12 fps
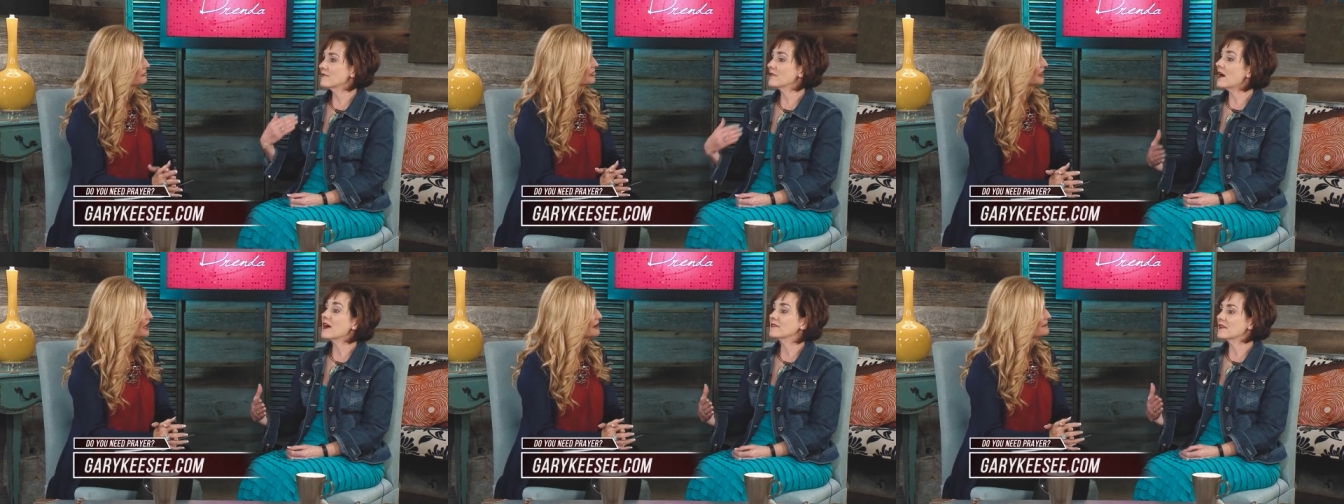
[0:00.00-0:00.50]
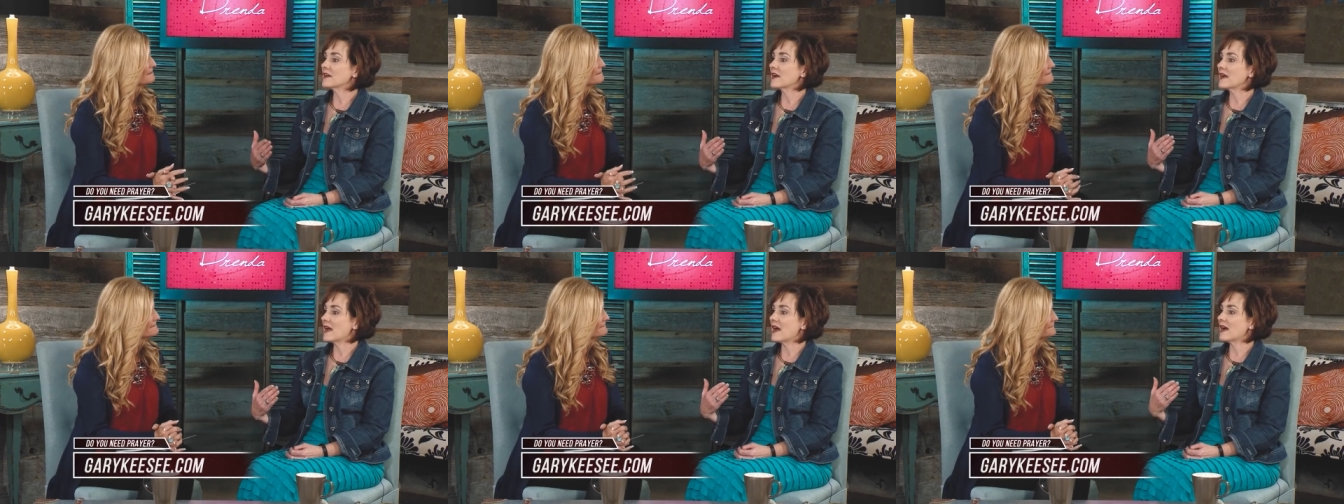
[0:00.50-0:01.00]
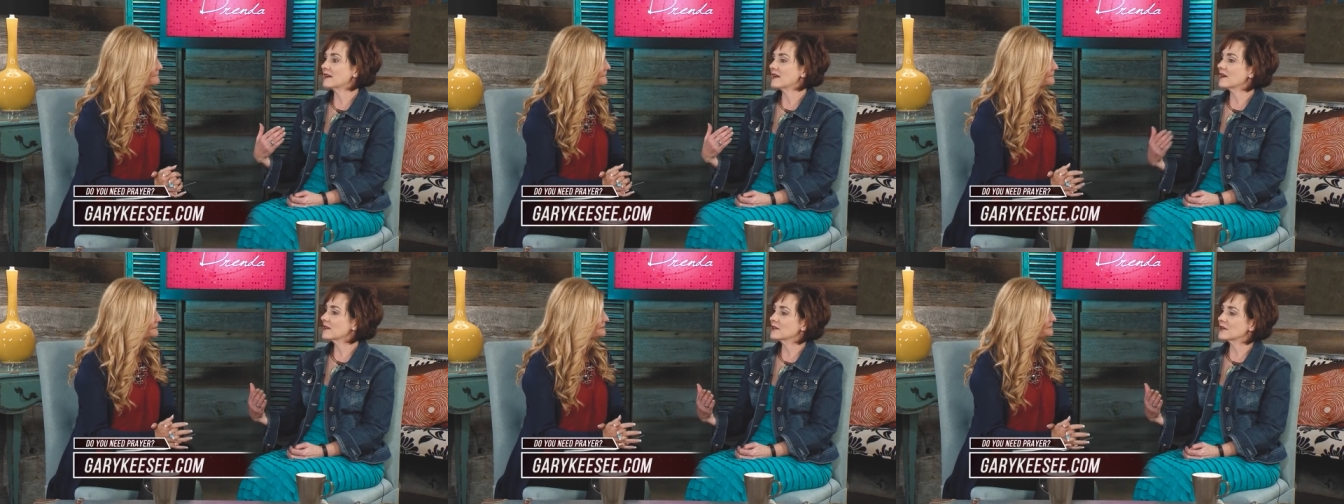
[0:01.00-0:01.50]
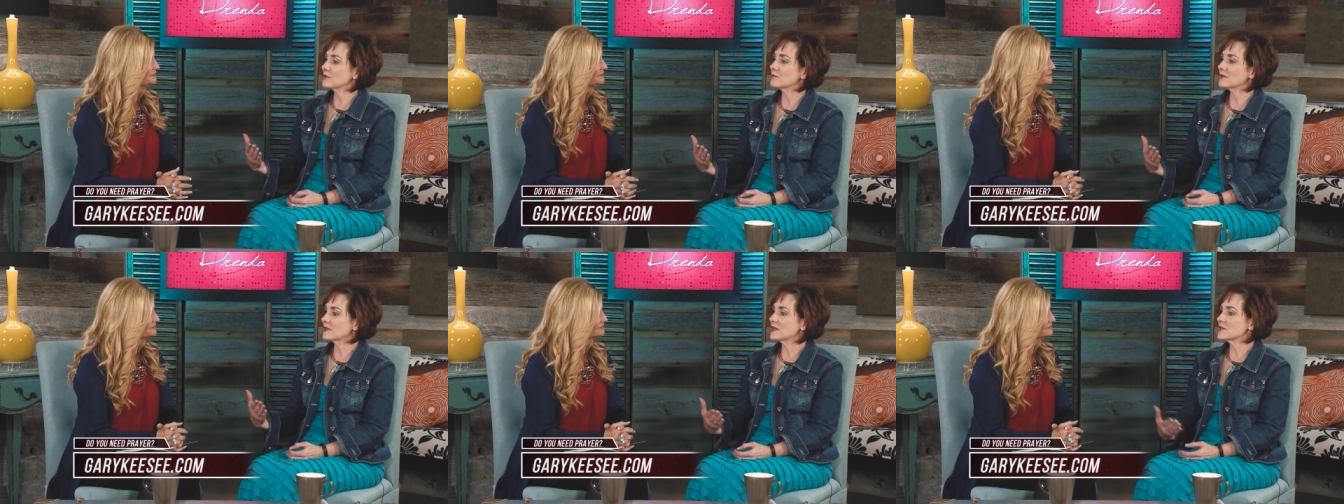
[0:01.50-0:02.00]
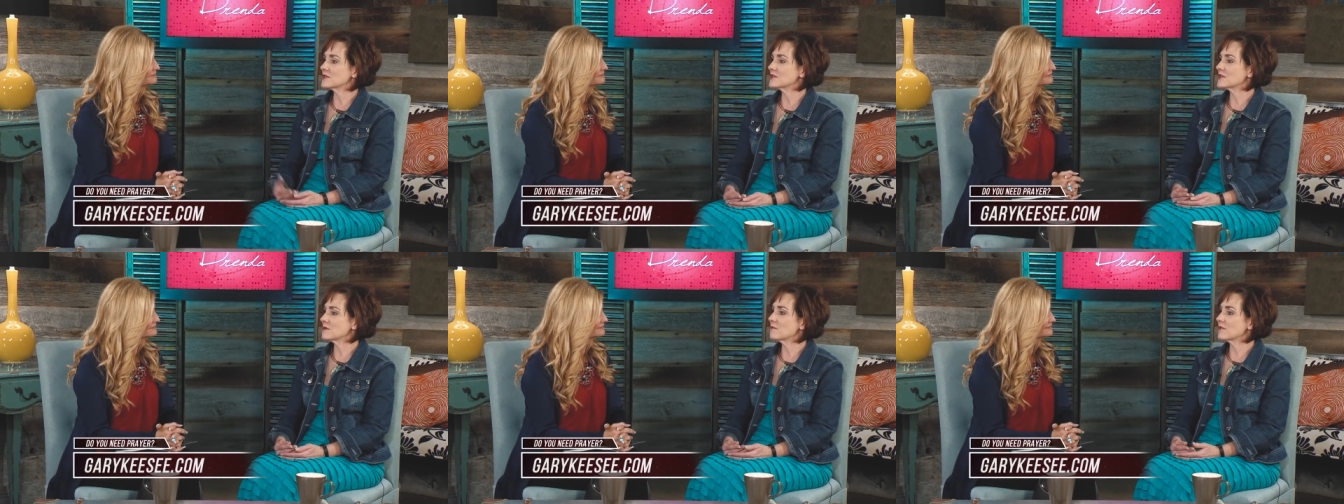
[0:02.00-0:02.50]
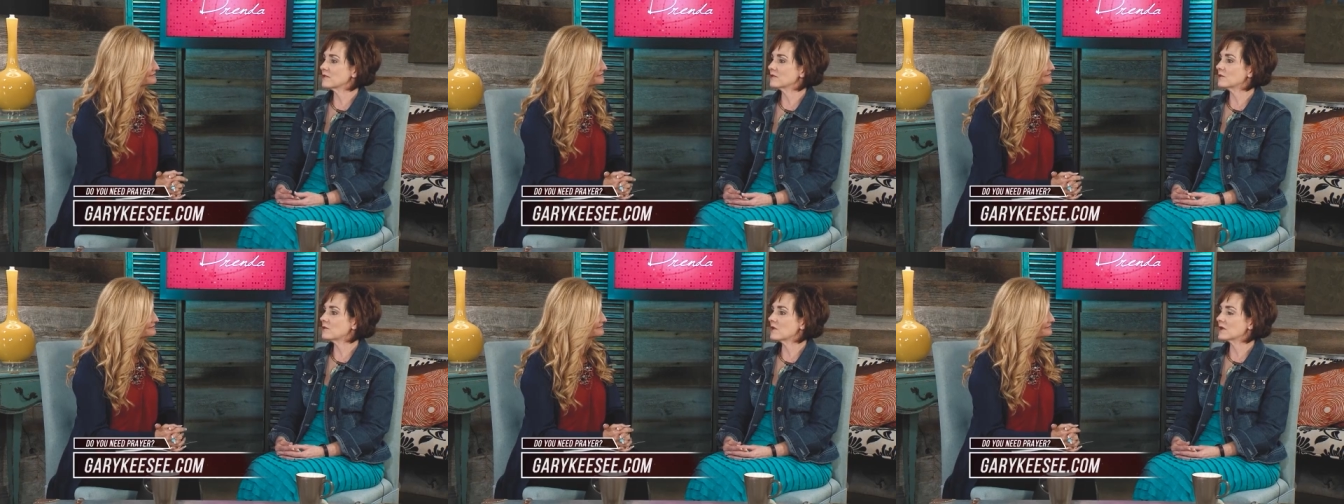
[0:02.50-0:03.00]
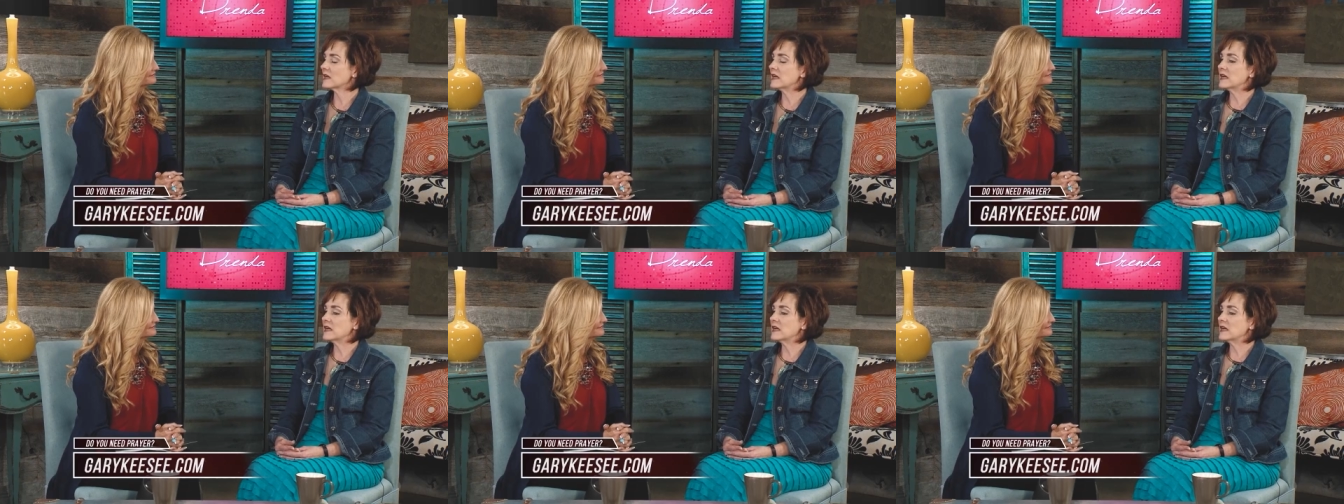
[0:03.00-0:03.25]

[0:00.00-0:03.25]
thought that I had a good relationship with the Lord,